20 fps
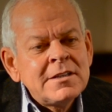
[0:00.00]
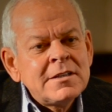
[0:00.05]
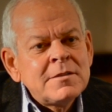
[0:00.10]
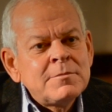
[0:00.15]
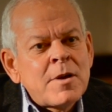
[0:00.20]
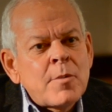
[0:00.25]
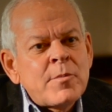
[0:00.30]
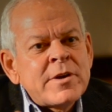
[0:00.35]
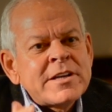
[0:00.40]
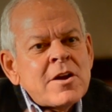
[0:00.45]

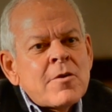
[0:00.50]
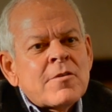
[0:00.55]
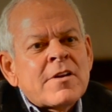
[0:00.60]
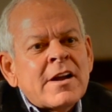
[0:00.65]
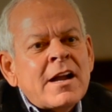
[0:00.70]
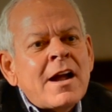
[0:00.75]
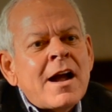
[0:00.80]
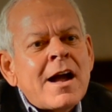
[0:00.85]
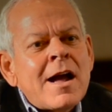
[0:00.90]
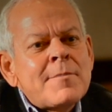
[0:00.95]
but we don't
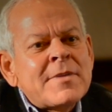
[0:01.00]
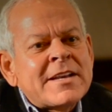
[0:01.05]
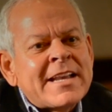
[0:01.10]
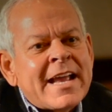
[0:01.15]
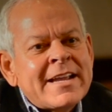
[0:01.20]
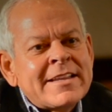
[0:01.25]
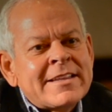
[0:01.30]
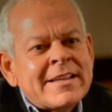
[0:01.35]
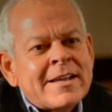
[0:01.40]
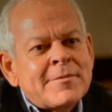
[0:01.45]

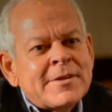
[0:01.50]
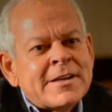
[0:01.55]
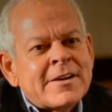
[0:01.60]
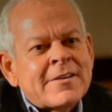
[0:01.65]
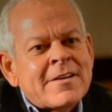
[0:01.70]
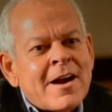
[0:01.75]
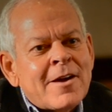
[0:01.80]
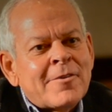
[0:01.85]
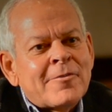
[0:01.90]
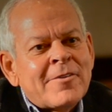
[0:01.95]
accommodate them and they're
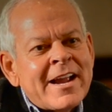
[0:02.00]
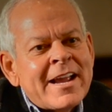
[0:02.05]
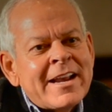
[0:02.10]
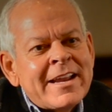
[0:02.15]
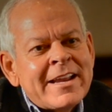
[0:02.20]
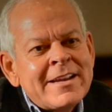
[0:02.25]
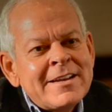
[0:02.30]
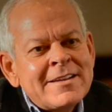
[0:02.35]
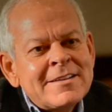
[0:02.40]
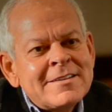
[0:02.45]
not
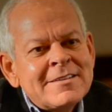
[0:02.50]
ready